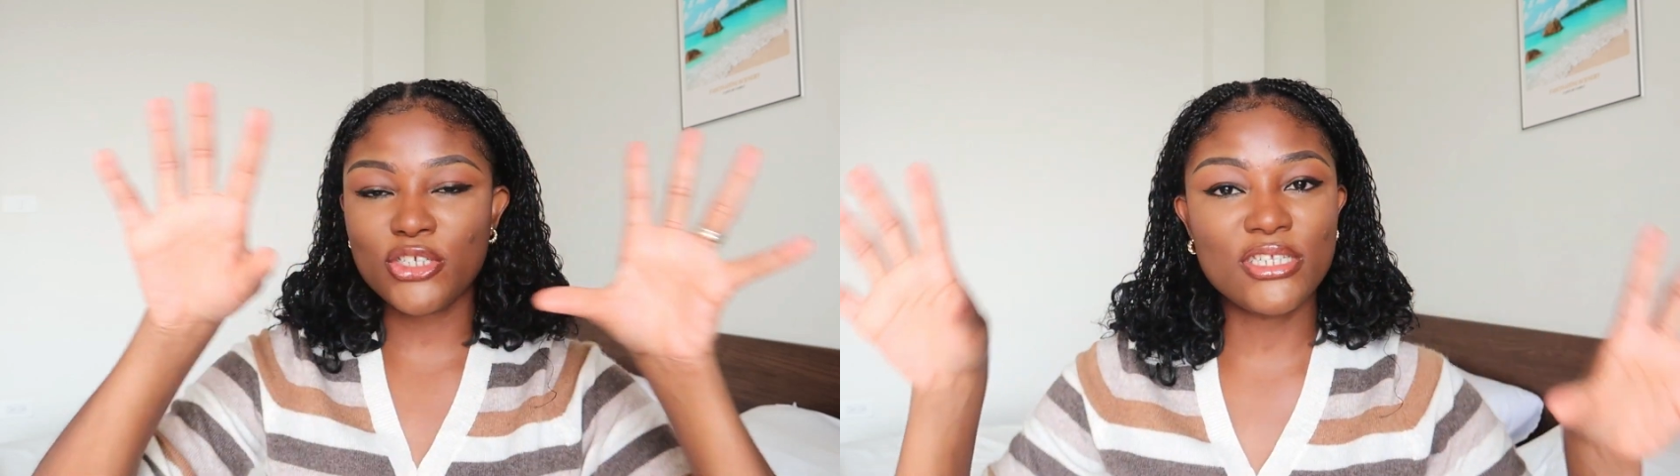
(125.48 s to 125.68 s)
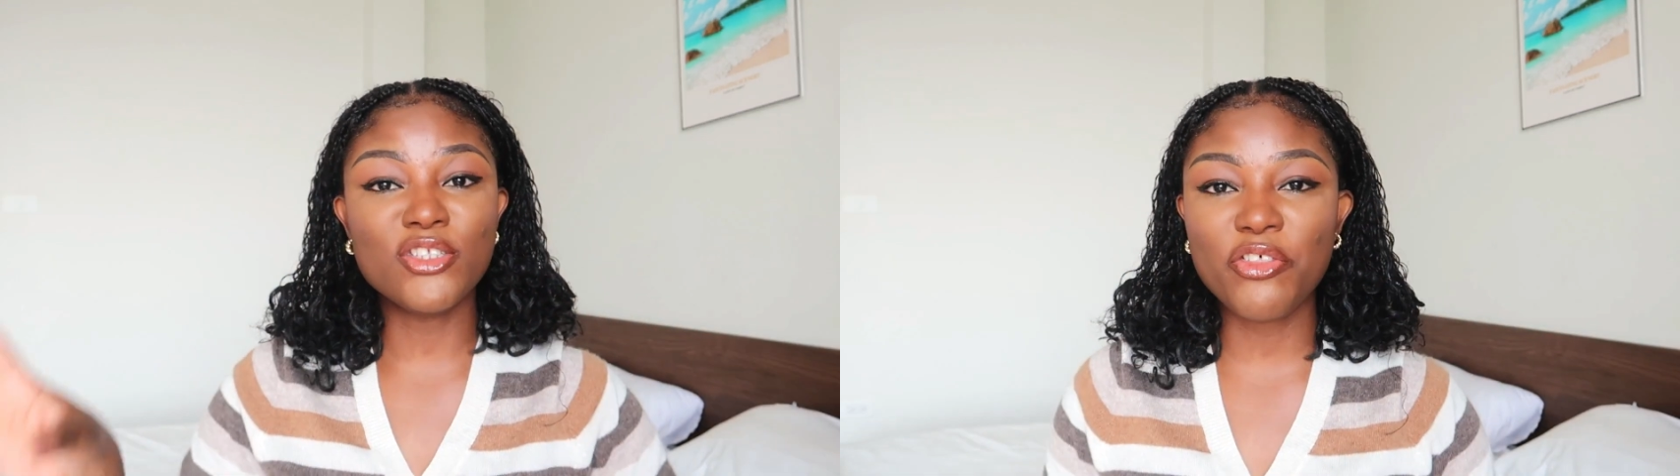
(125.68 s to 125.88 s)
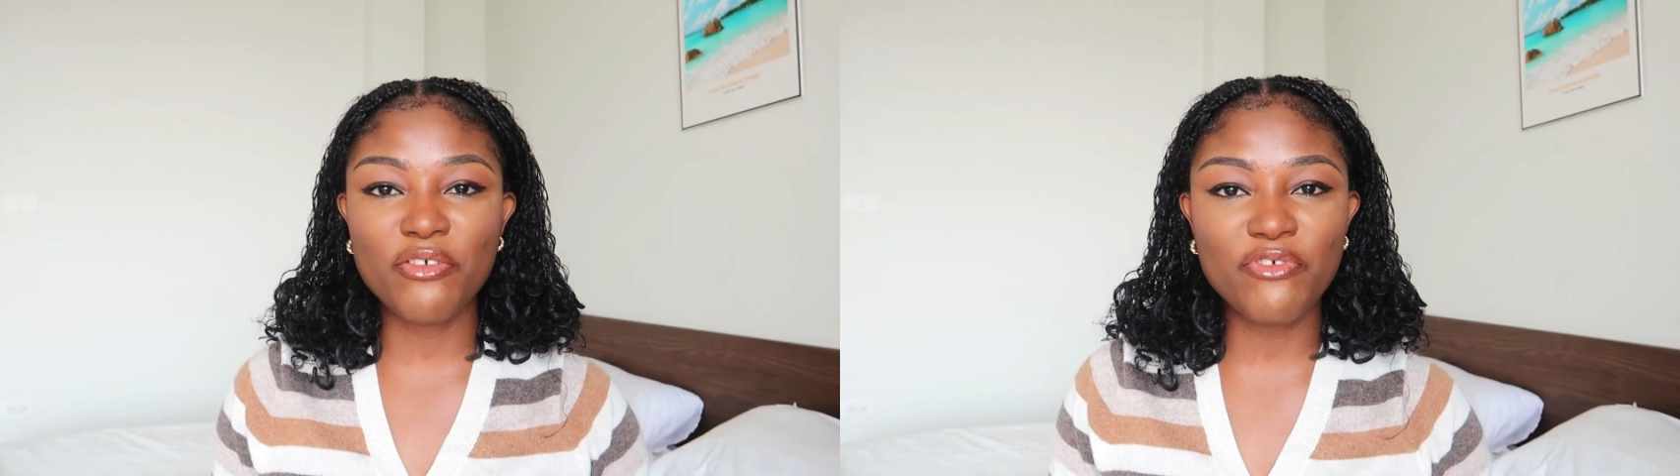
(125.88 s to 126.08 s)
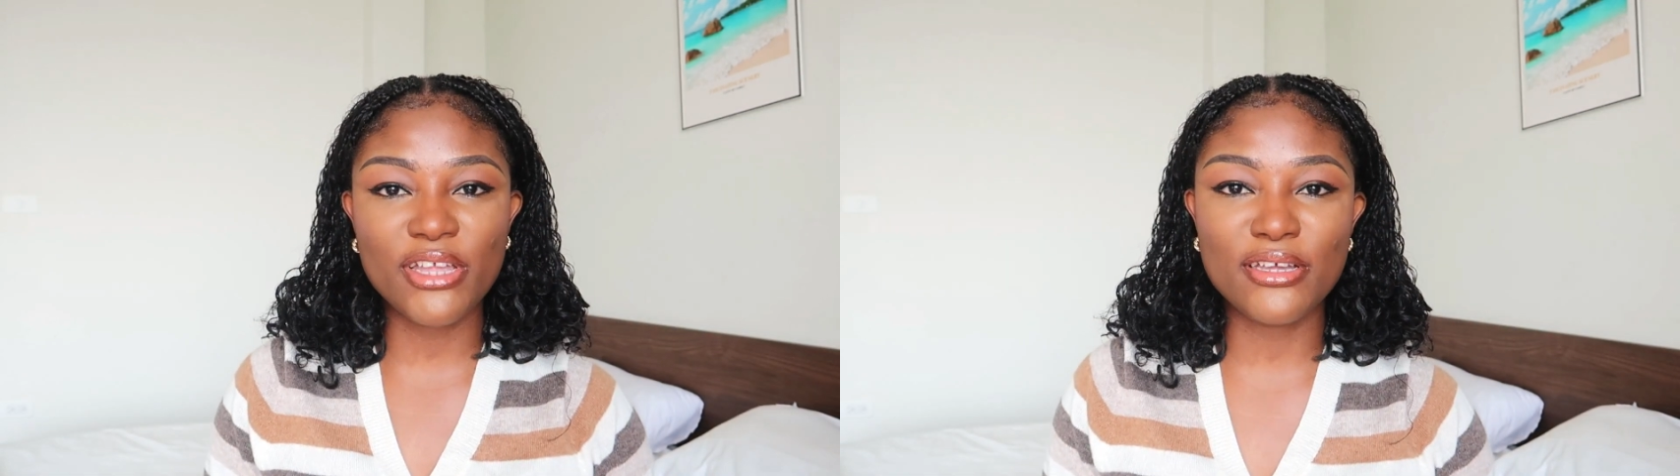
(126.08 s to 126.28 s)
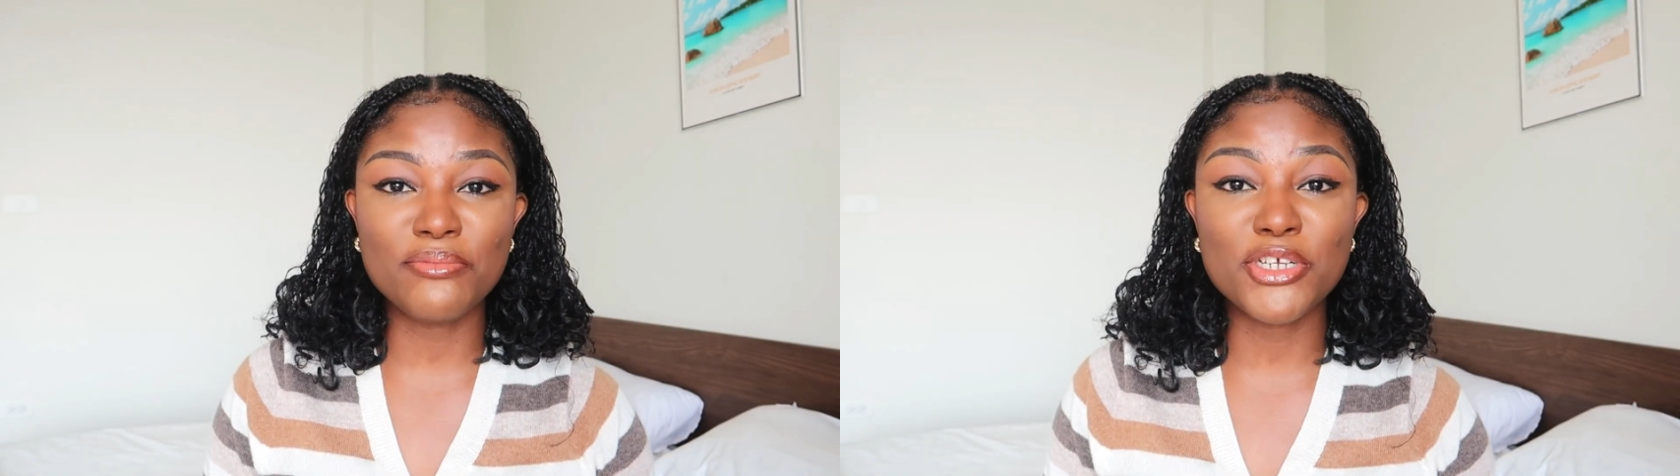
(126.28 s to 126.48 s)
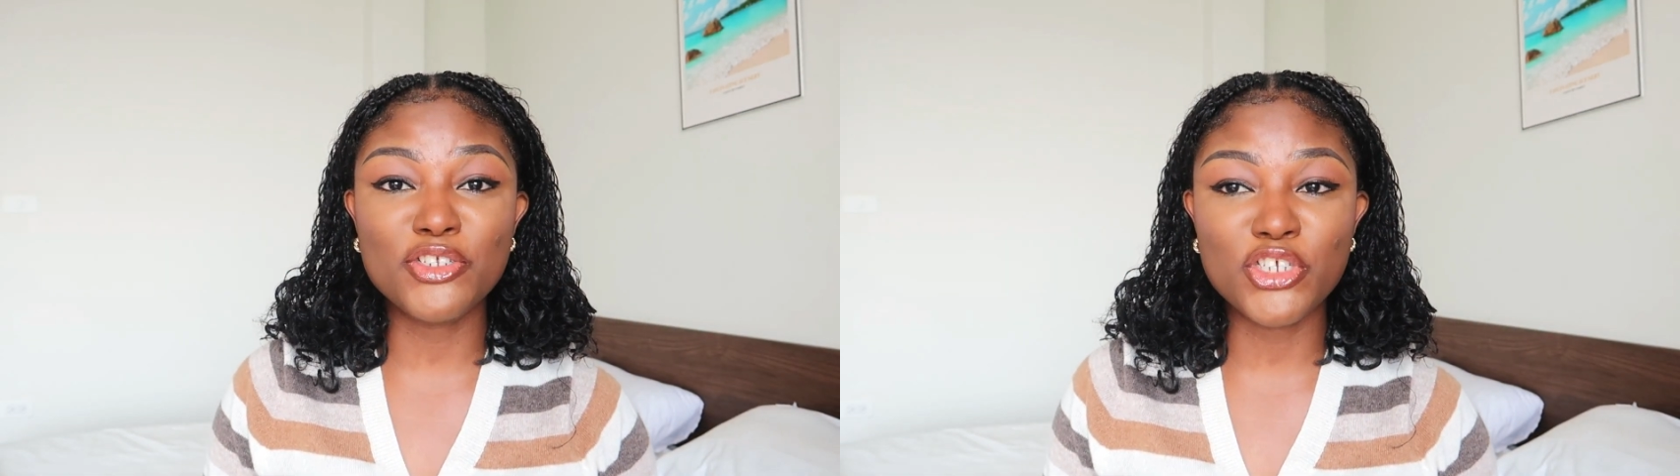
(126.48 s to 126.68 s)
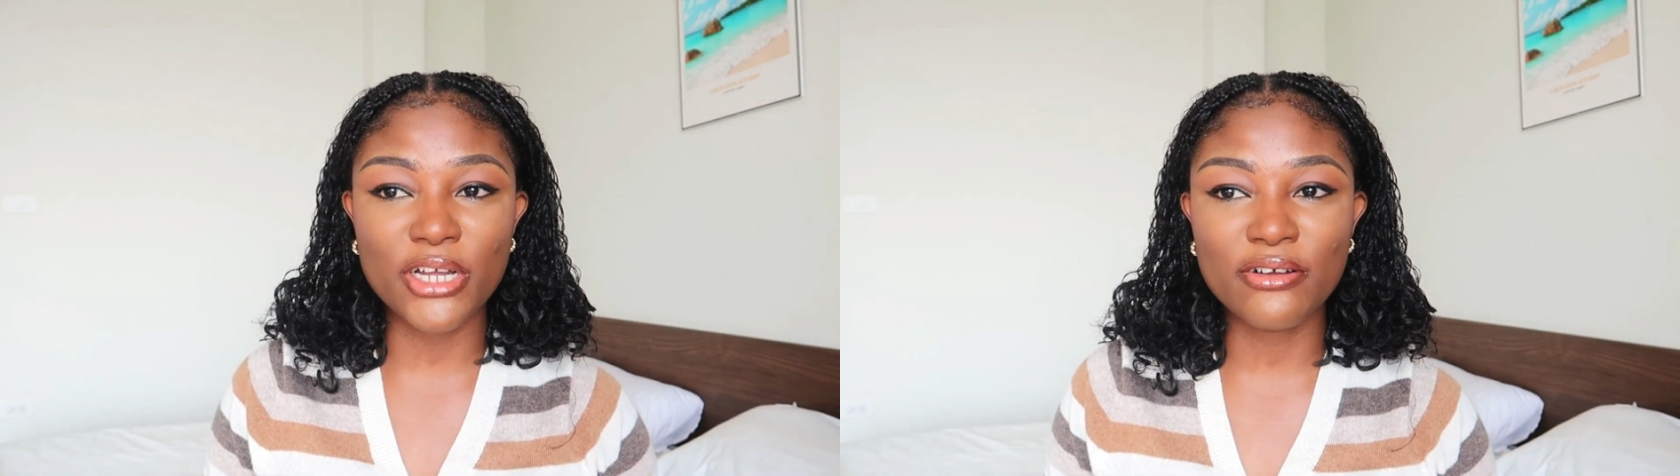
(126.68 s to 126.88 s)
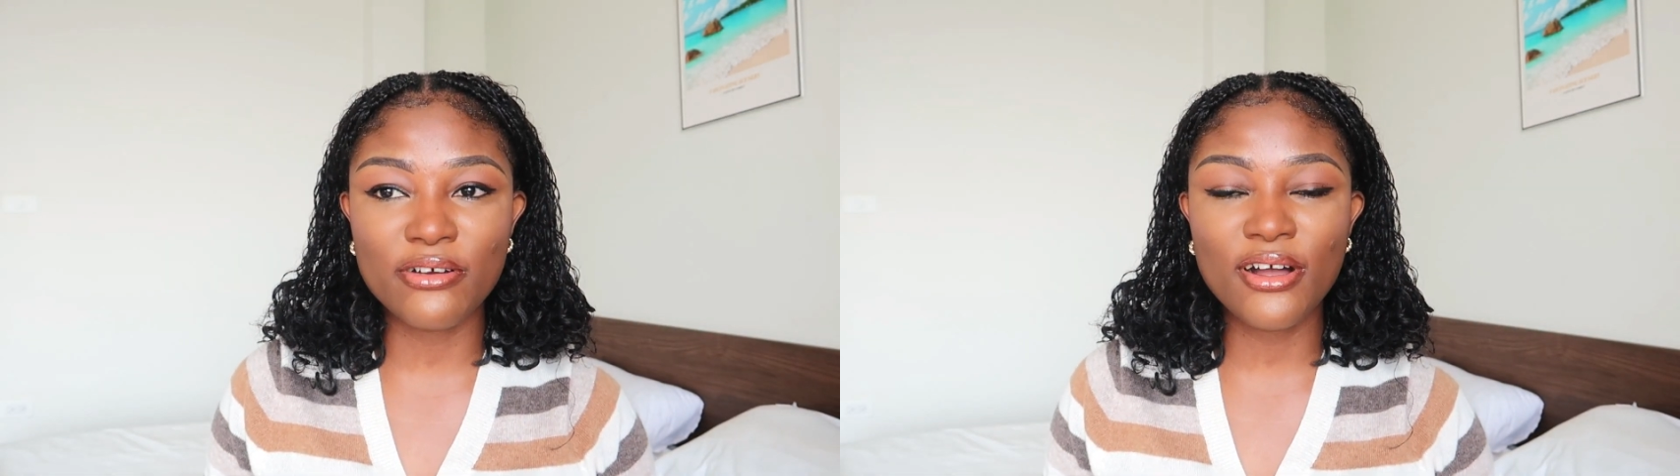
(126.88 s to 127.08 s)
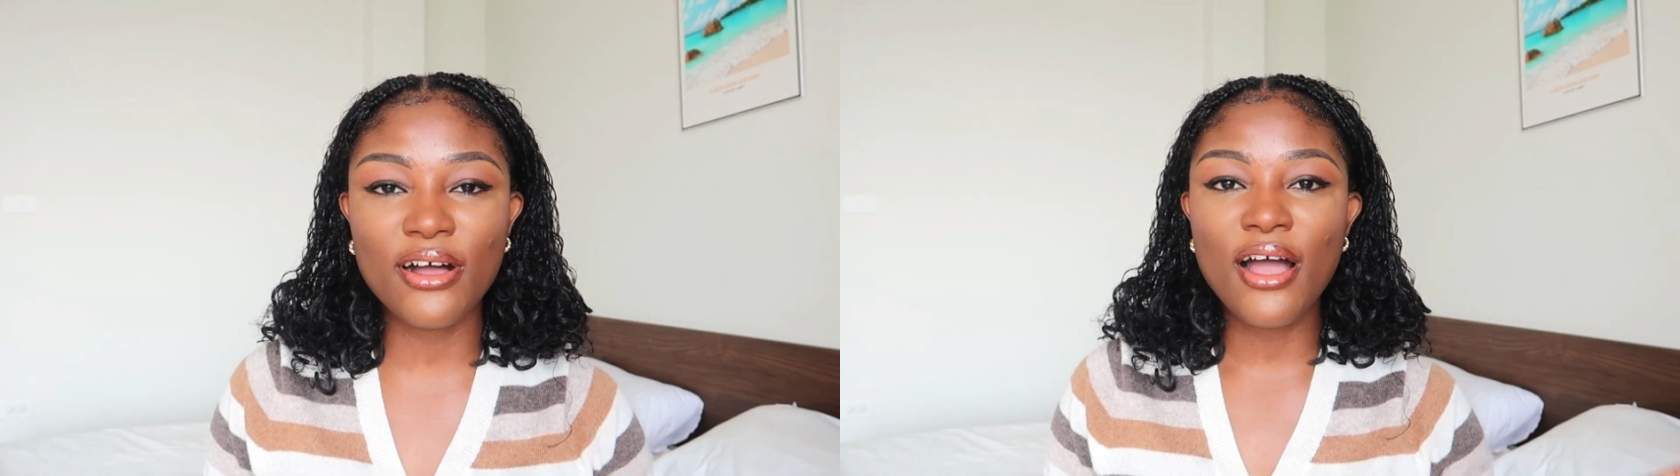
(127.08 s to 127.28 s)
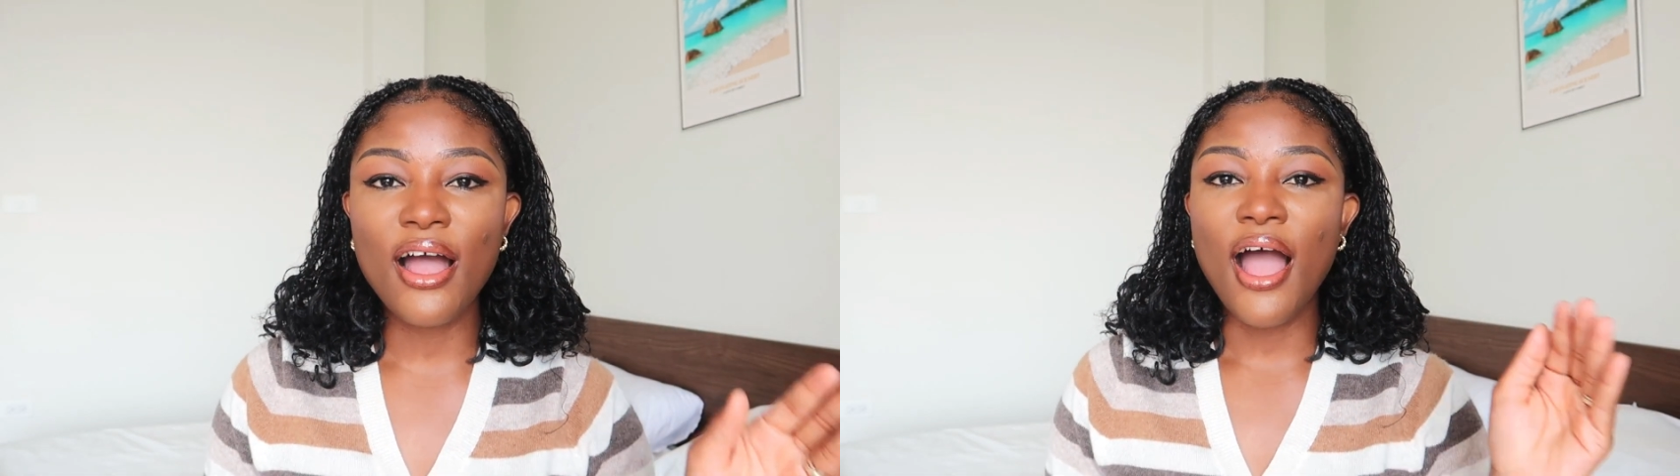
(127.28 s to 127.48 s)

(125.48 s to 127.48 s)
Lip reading: just northern Vietnam in general,